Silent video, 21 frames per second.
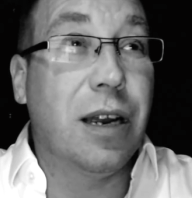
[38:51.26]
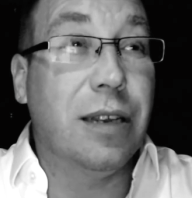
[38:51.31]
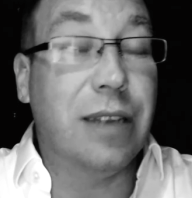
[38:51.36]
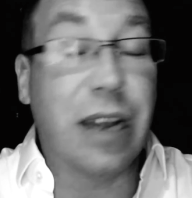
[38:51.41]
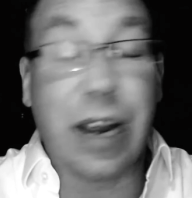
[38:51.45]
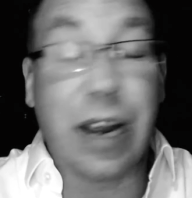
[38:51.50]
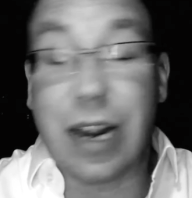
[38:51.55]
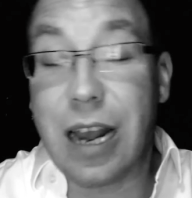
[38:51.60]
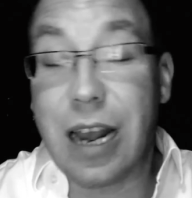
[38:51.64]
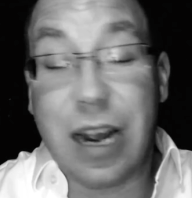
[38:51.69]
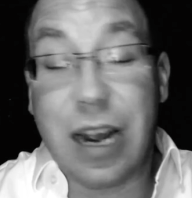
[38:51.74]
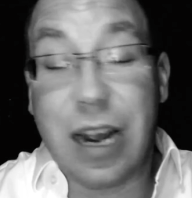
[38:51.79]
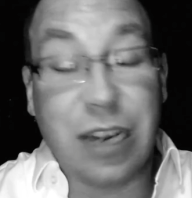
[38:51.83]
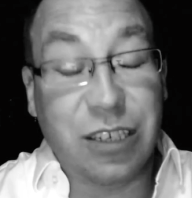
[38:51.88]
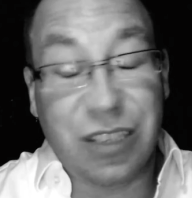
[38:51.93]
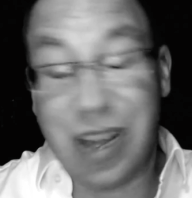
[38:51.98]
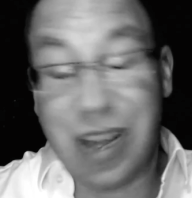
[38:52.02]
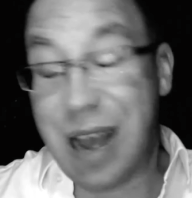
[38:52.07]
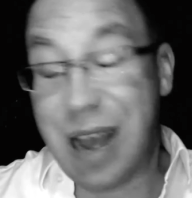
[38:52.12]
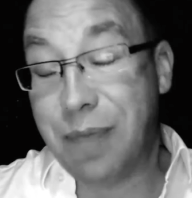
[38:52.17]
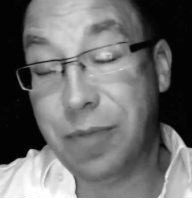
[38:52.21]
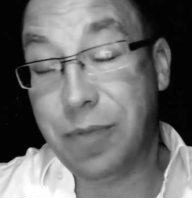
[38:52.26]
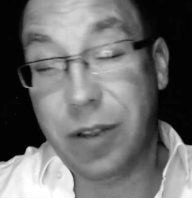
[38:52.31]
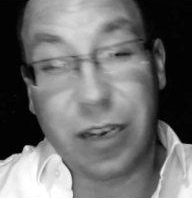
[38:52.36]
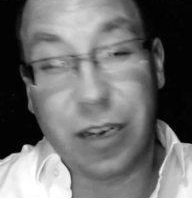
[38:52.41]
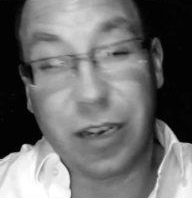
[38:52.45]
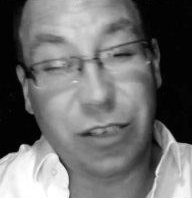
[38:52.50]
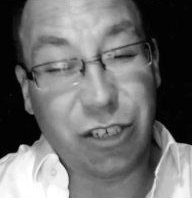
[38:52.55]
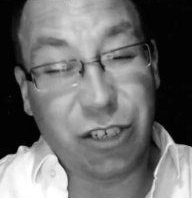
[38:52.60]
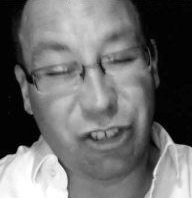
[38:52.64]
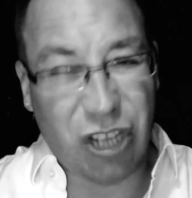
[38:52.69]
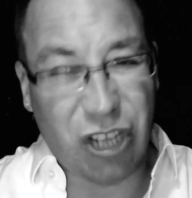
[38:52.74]
And then I stopped it.
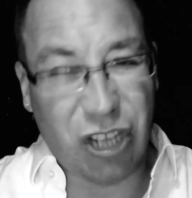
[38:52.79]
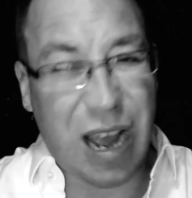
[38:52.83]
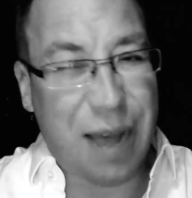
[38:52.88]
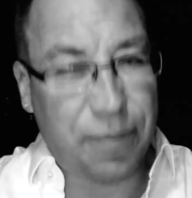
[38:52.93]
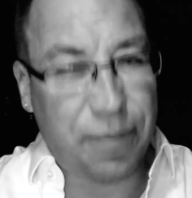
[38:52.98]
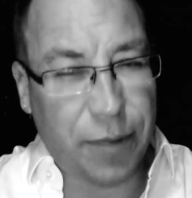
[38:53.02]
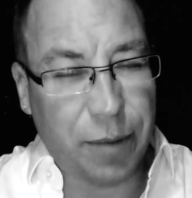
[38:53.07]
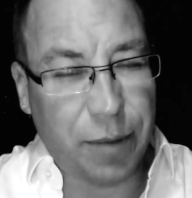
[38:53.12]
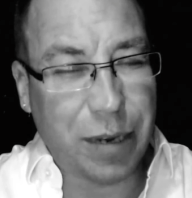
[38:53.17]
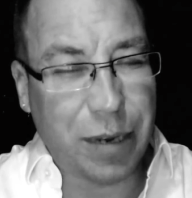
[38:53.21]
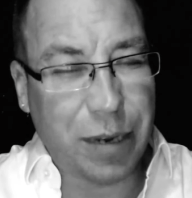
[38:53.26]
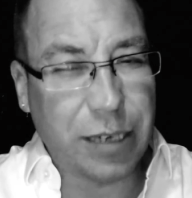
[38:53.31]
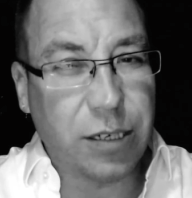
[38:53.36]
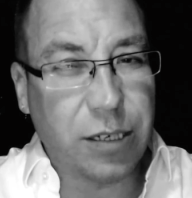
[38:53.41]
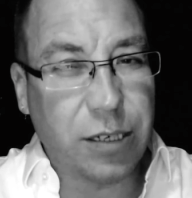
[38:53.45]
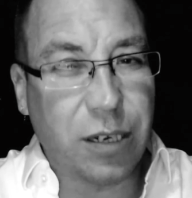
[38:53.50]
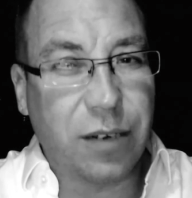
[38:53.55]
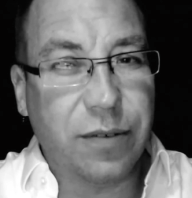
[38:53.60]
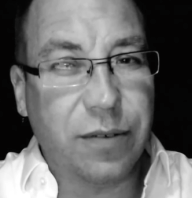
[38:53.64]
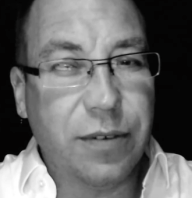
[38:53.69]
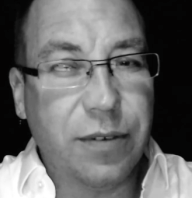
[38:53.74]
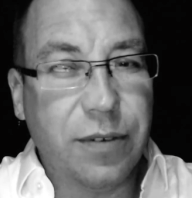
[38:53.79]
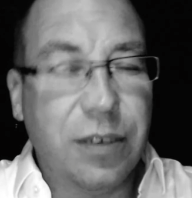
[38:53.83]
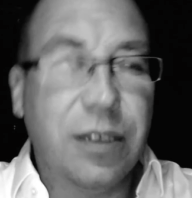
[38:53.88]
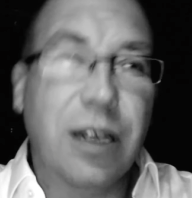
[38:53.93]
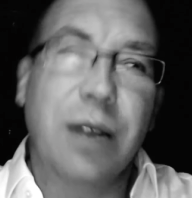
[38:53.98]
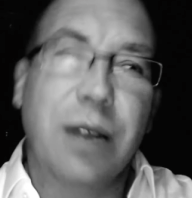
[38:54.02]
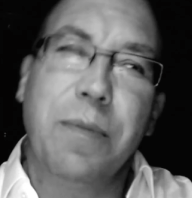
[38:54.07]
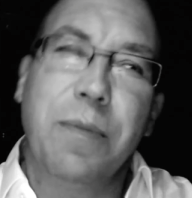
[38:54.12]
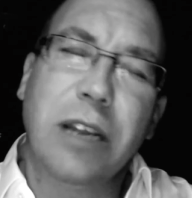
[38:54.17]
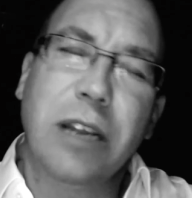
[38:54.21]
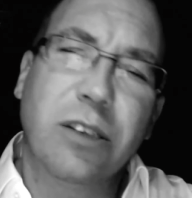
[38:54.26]
I just stopped it myself.
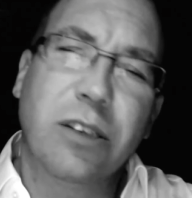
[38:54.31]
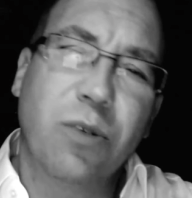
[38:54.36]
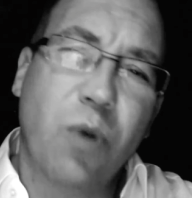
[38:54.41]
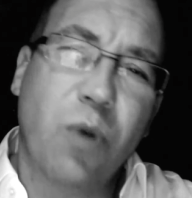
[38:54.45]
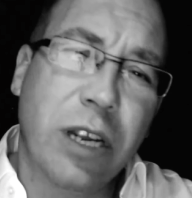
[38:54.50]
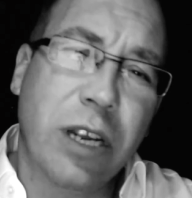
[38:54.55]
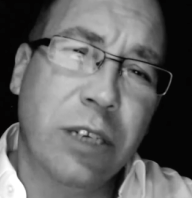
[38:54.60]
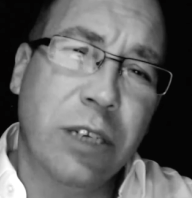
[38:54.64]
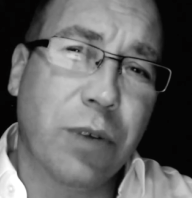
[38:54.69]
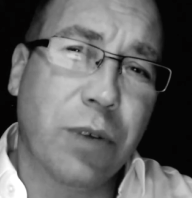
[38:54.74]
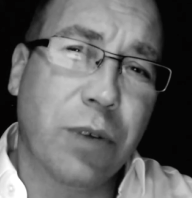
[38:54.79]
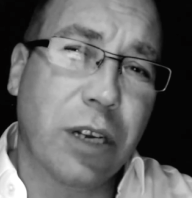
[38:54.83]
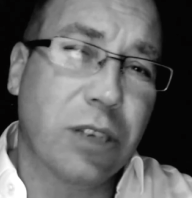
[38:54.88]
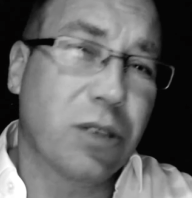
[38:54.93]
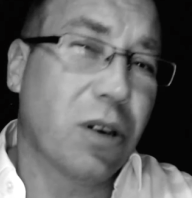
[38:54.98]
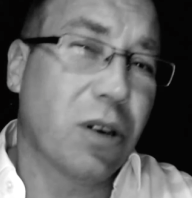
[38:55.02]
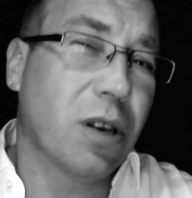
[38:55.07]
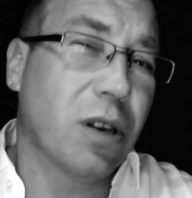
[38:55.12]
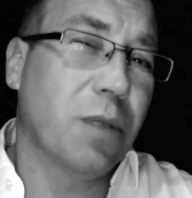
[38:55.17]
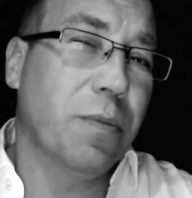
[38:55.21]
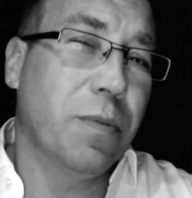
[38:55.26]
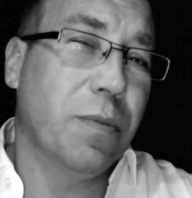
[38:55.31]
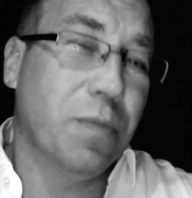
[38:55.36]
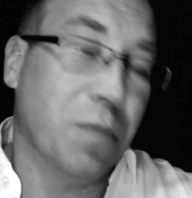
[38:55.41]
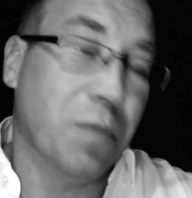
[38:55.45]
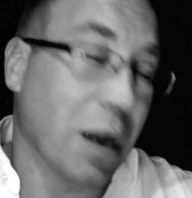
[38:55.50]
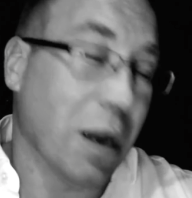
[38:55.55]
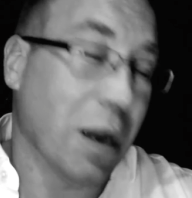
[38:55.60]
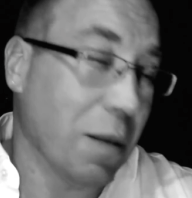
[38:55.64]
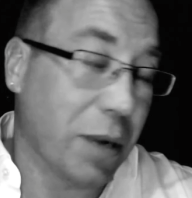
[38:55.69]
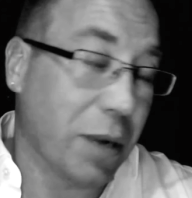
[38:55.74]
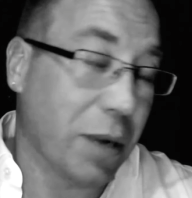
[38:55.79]
And then in my 20s when I
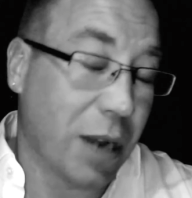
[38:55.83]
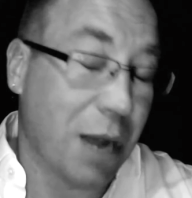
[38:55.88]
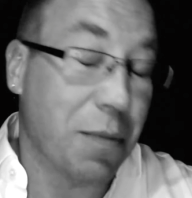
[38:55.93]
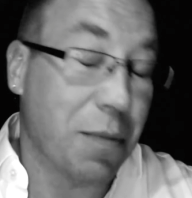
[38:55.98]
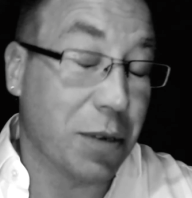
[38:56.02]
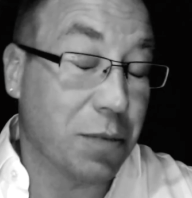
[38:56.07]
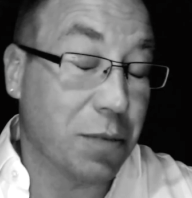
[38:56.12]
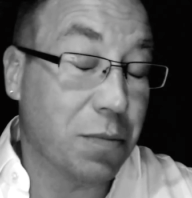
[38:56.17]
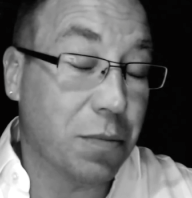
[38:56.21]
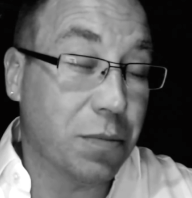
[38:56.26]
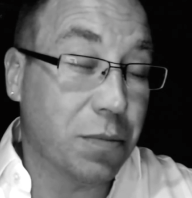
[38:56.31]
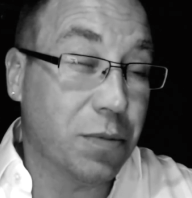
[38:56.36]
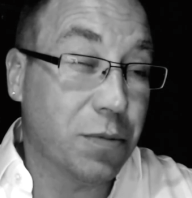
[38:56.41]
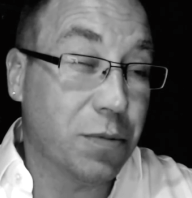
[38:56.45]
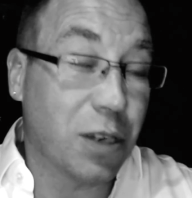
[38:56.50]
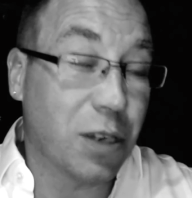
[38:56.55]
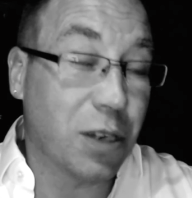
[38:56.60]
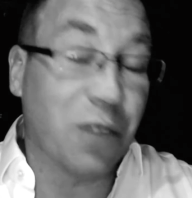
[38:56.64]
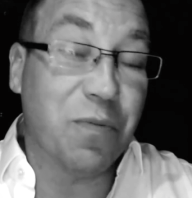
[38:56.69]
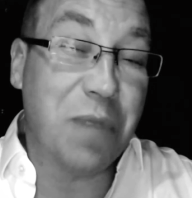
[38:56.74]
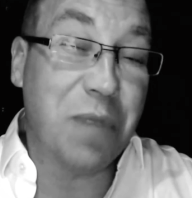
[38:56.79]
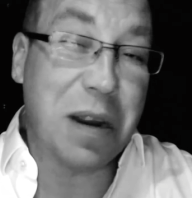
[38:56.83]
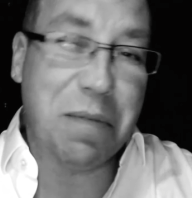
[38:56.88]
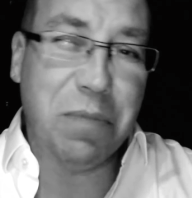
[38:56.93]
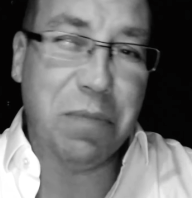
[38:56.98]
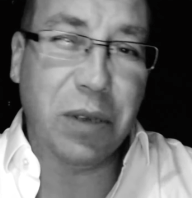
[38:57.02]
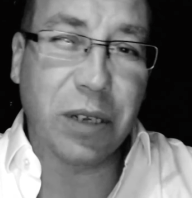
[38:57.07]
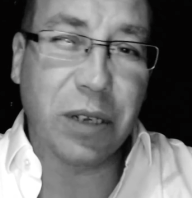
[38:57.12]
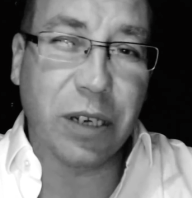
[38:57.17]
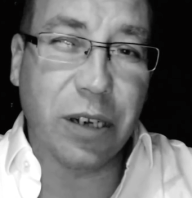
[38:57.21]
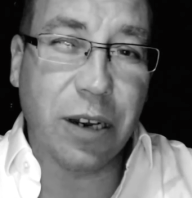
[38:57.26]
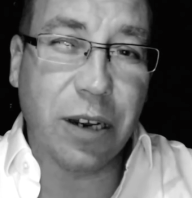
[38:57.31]
became a self-made
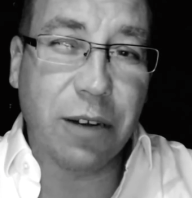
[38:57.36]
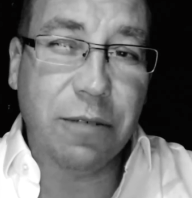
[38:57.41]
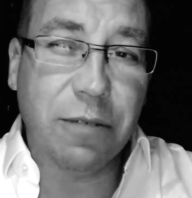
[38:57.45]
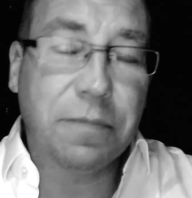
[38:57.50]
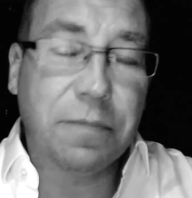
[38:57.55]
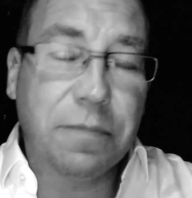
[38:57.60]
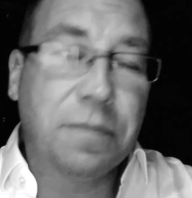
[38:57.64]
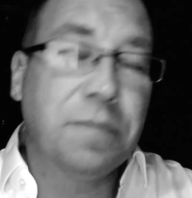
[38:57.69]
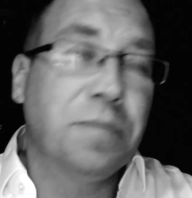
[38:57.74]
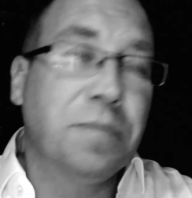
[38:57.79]
millionaire.